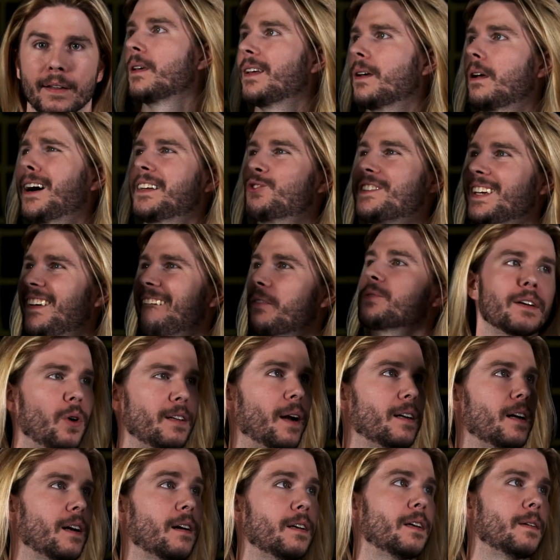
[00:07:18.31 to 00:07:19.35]
The kinetic
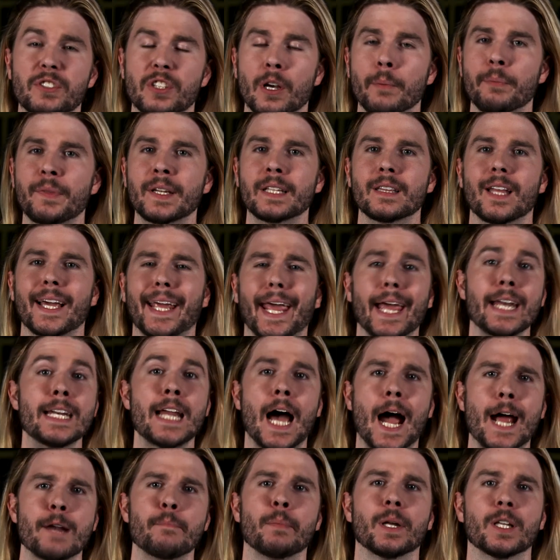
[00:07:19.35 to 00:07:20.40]
energy of something like a
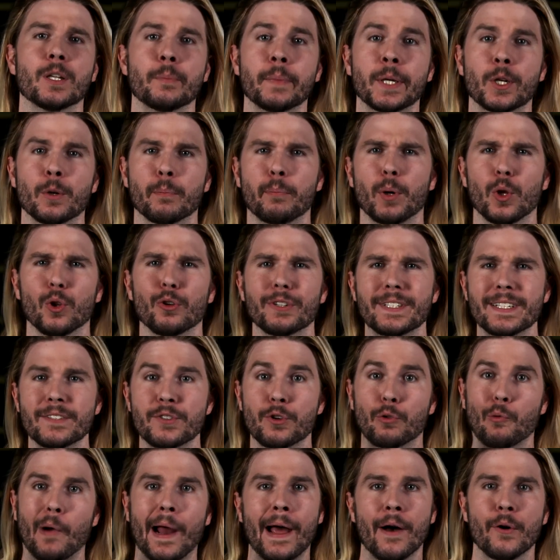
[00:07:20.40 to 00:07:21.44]
9mm bullet
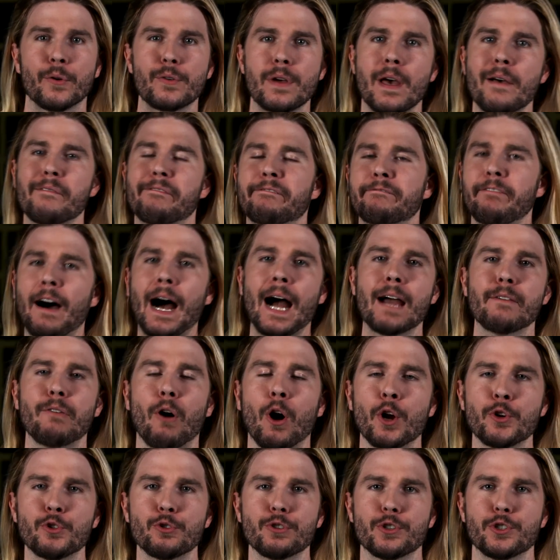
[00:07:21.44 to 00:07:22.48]
is around
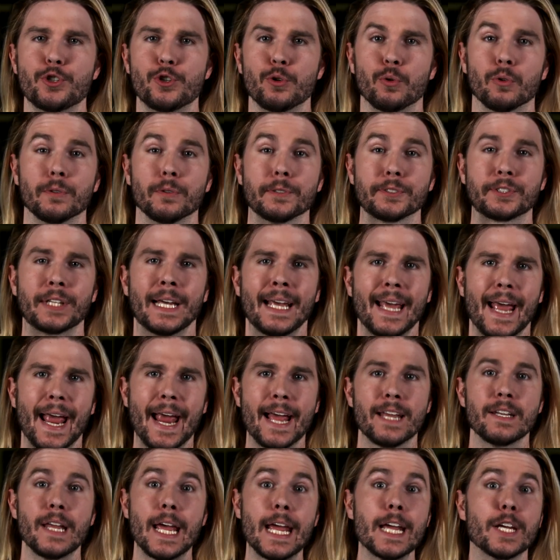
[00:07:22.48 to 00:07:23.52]
500 joules,
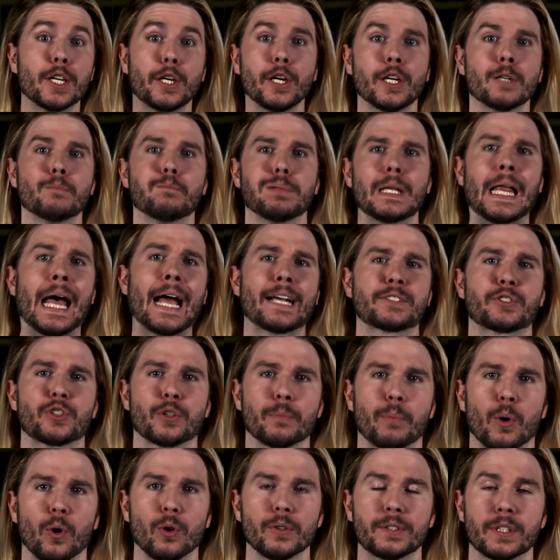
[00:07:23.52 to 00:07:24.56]
and a good blaster
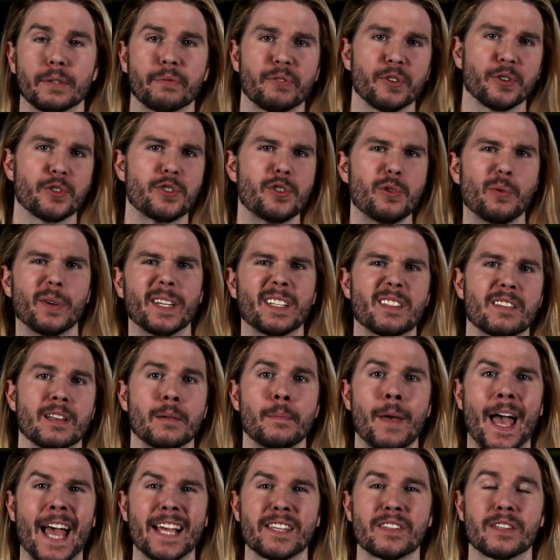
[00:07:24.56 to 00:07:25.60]
bolt, if you're doing
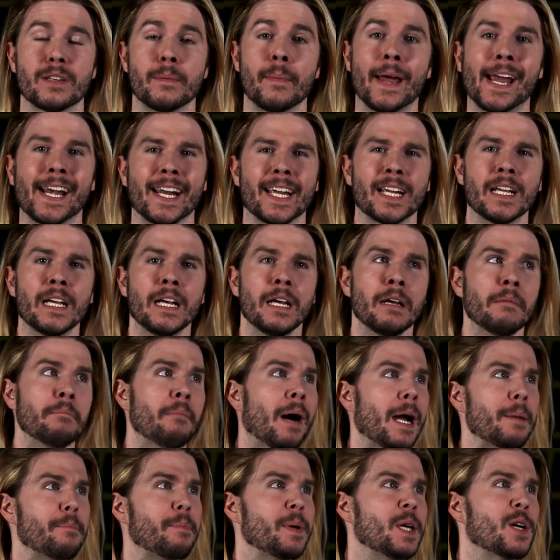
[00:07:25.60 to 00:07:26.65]
some estimating,
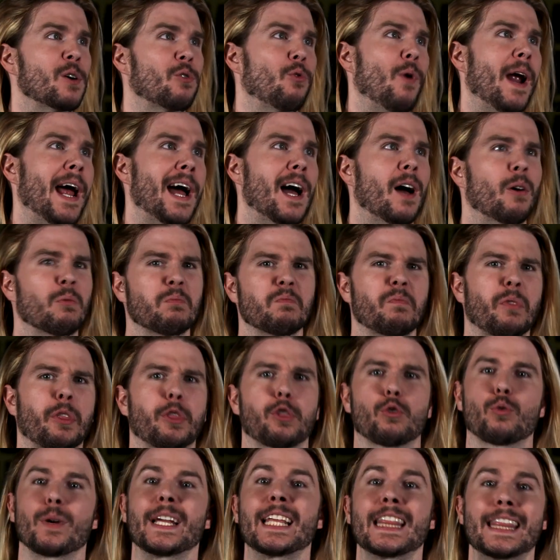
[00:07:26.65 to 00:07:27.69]
might be around
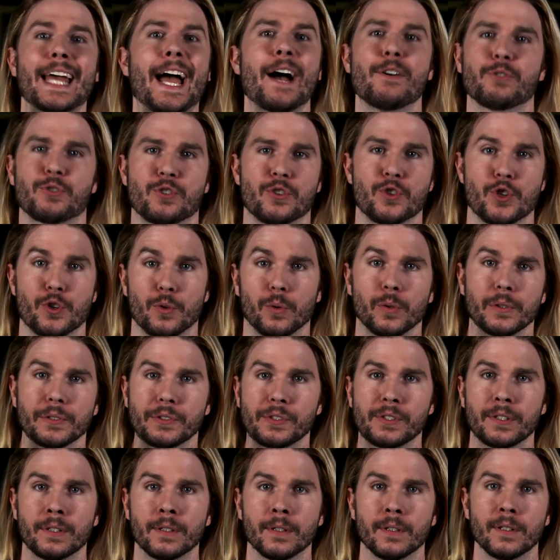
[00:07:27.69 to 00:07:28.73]
3,000 joules.